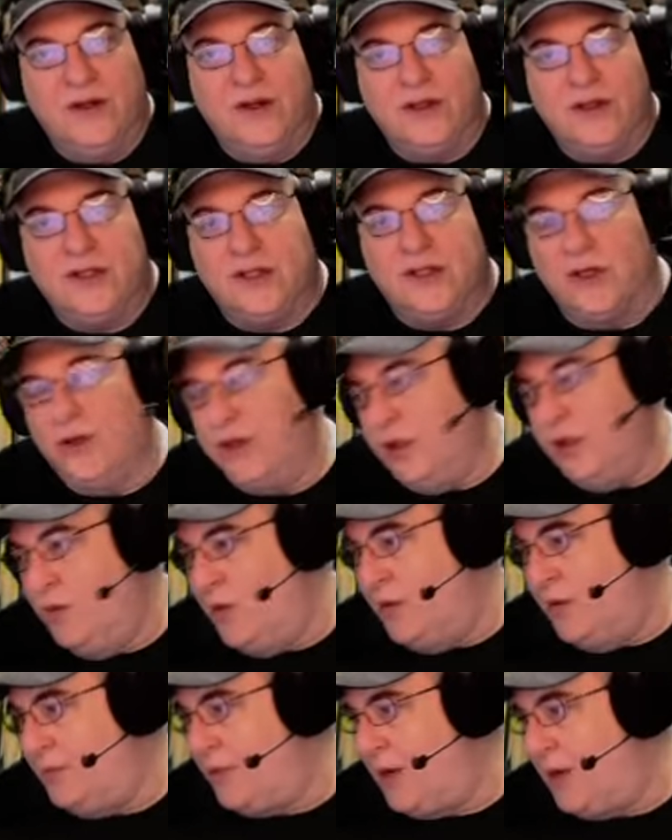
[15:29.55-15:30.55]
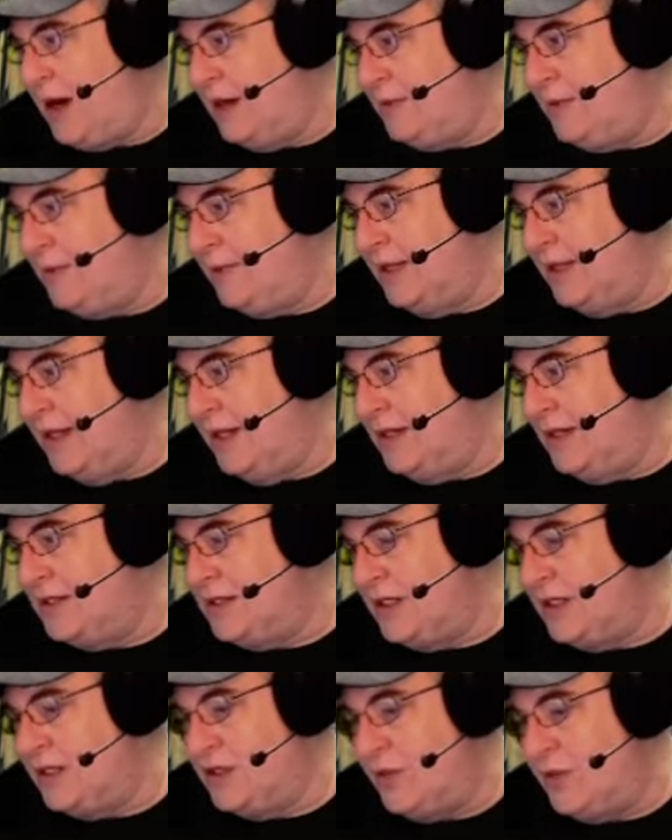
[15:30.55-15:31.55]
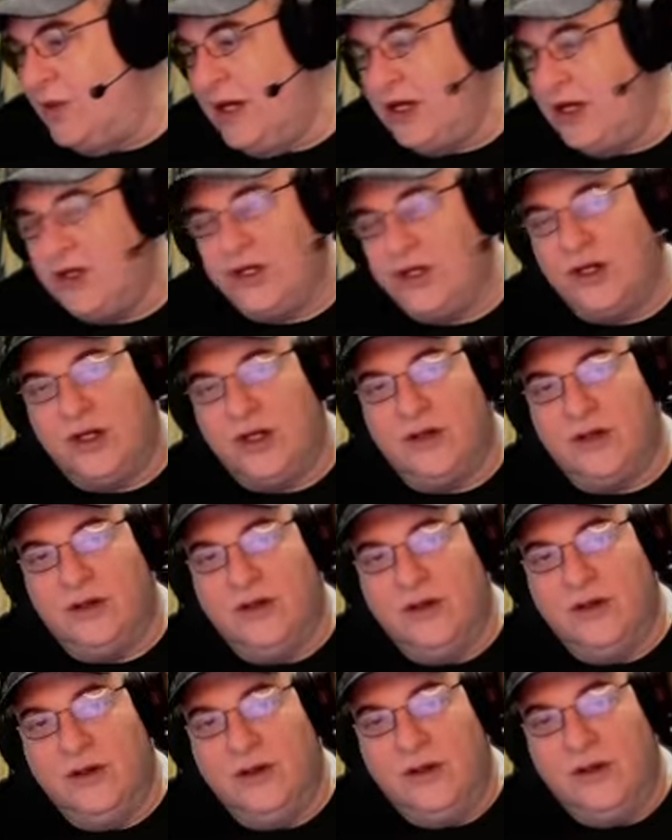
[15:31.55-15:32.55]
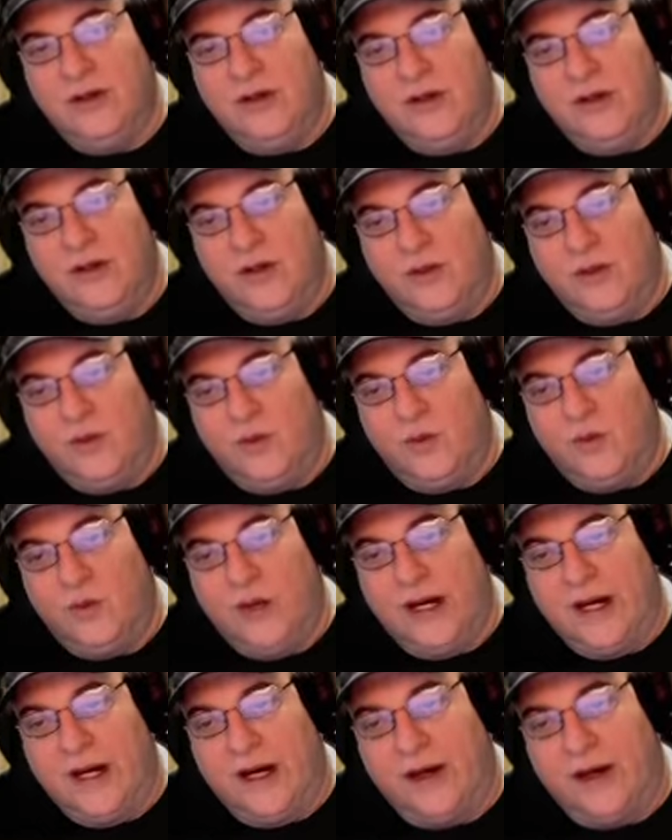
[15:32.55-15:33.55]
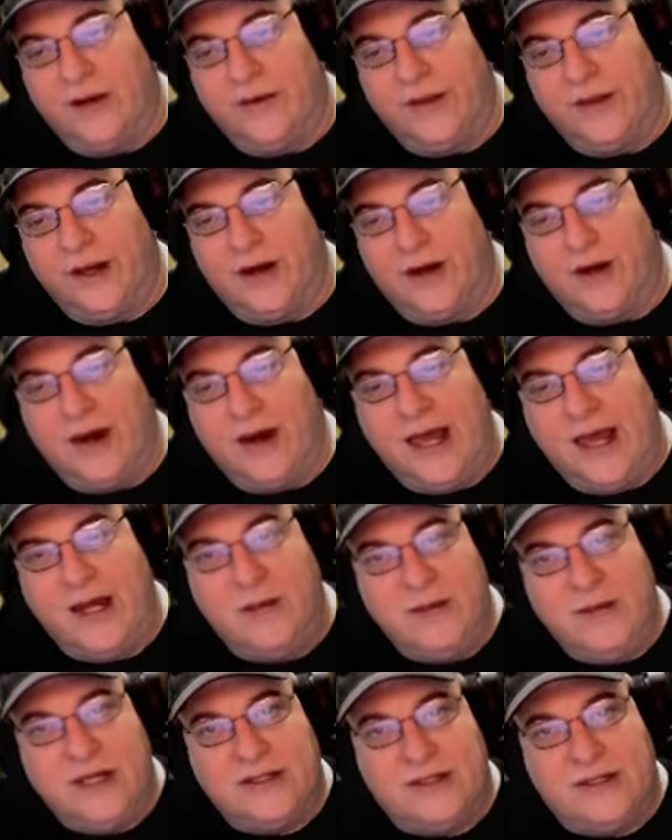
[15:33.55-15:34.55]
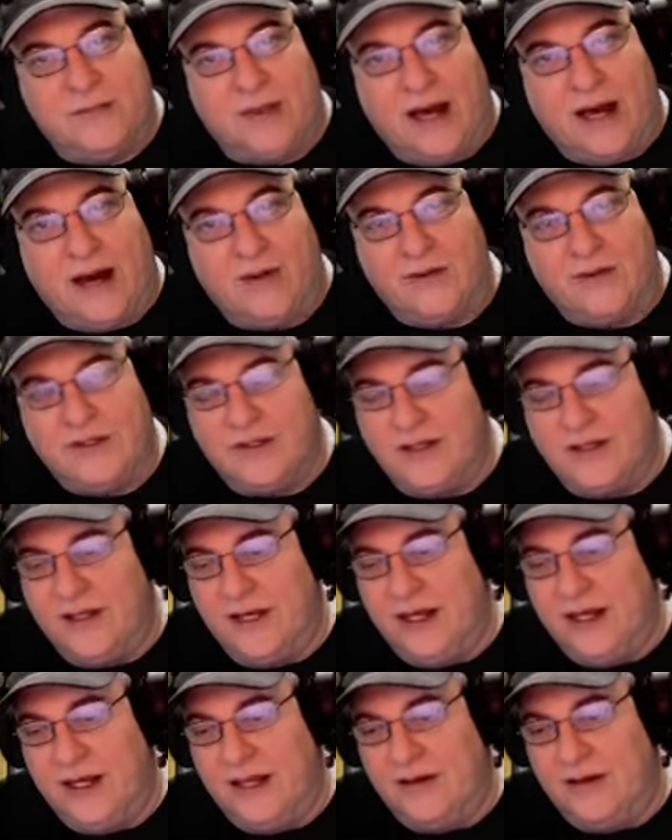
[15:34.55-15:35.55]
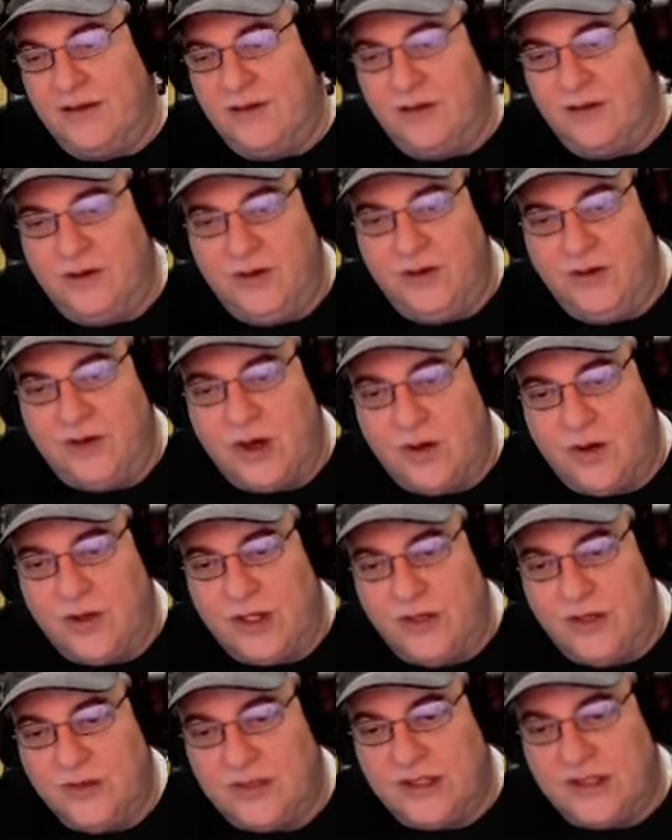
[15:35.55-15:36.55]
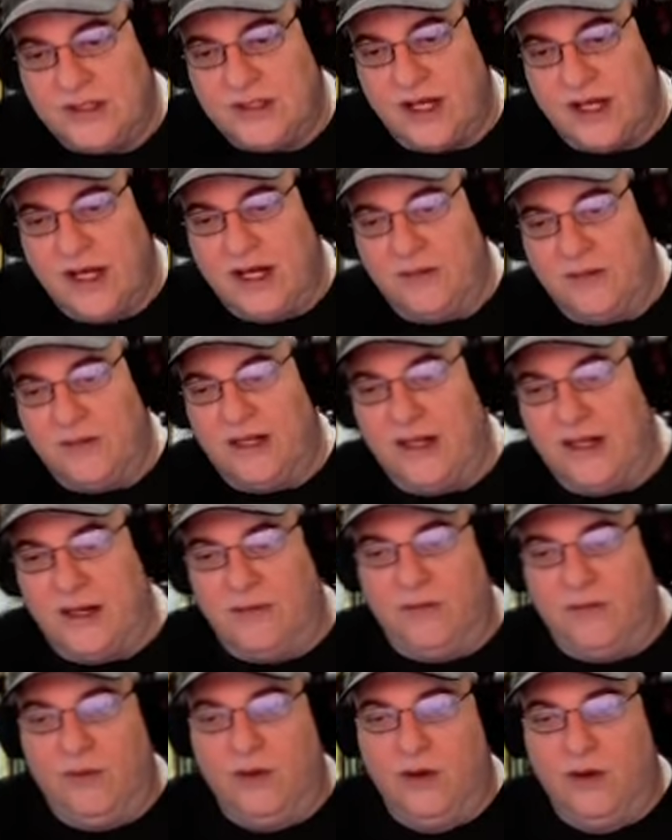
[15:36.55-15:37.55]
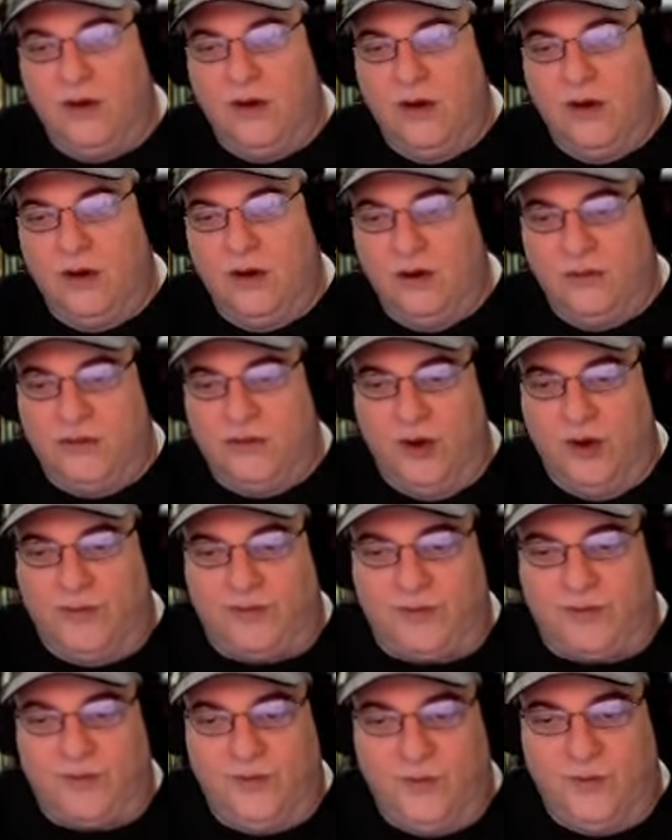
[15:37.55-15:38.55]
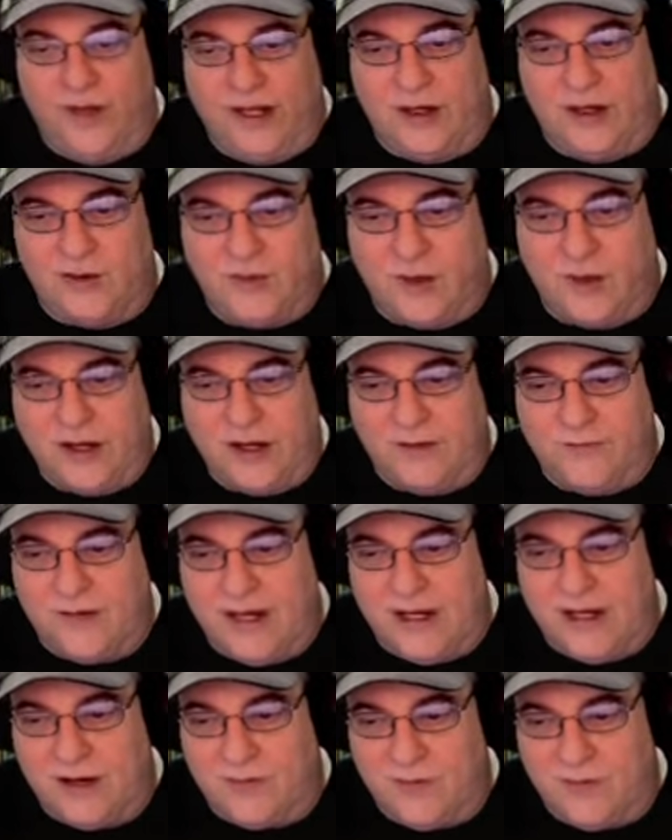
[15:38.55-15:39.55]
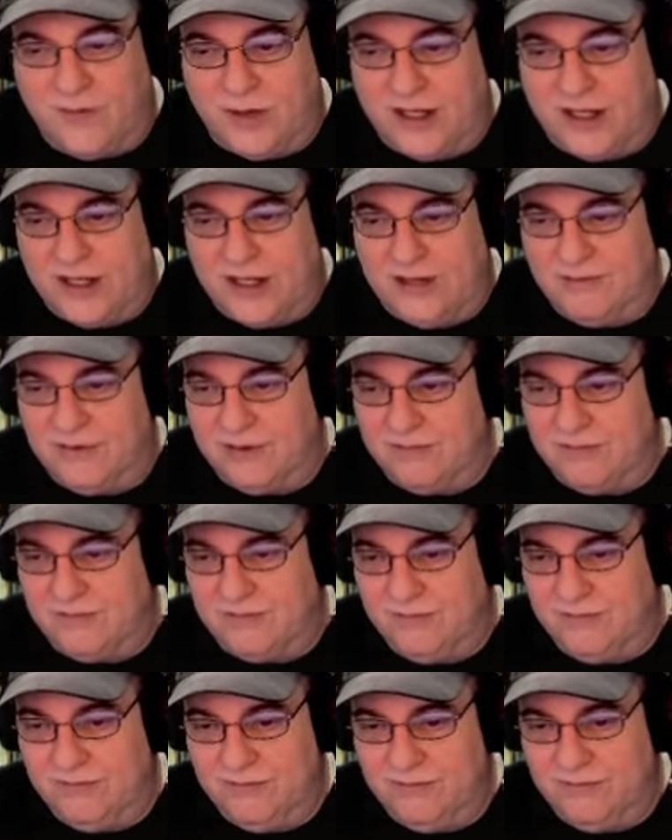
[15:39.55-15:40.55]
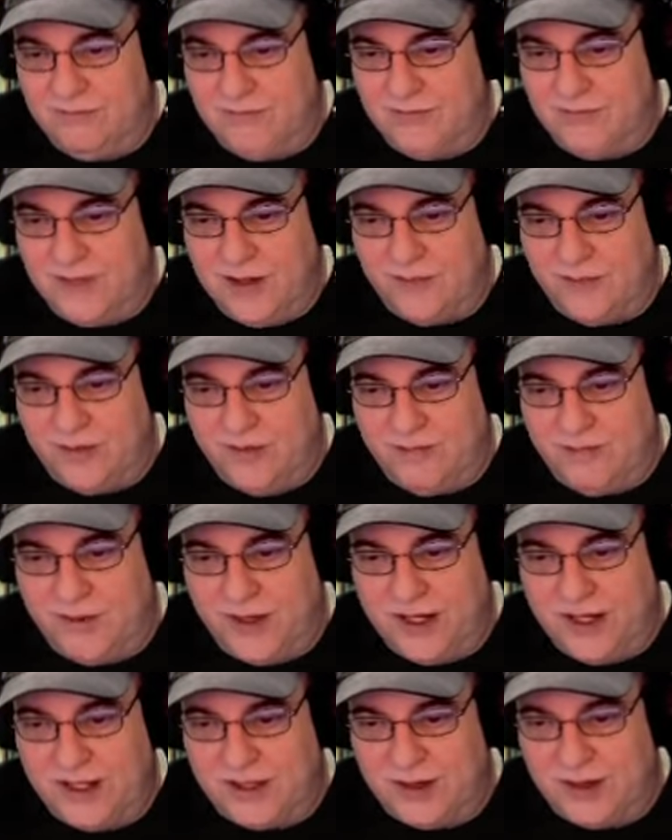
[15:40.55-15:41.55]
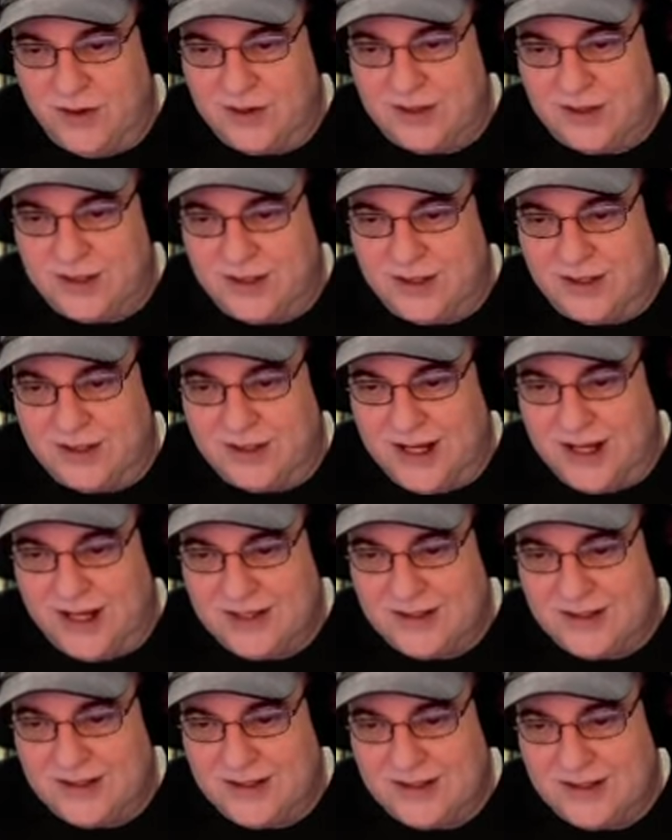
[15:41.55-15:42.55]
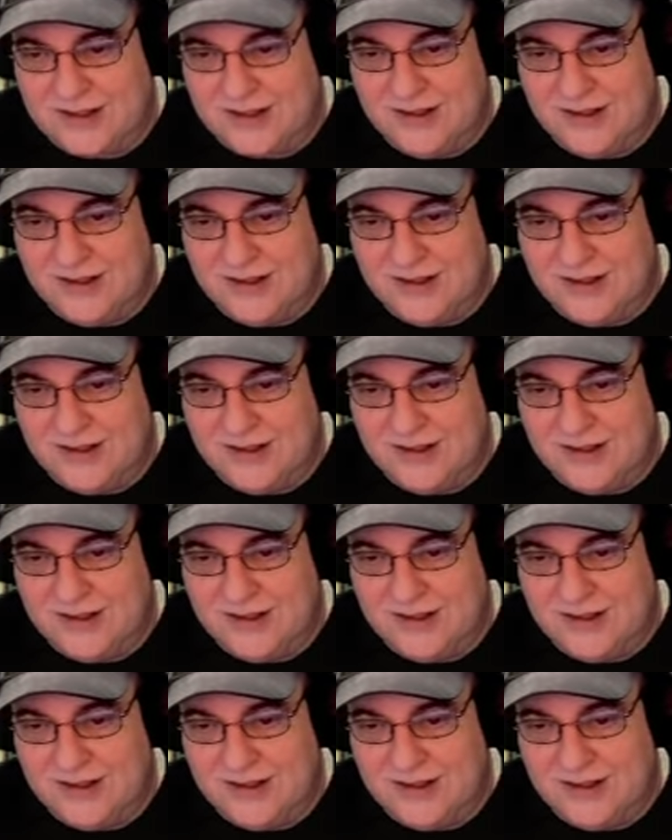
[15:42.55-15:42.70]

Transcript: So you are probably in a situation where there are enemies about, and you go to use this item, and then poof, within 20 feet, everybody everybody goes unconscious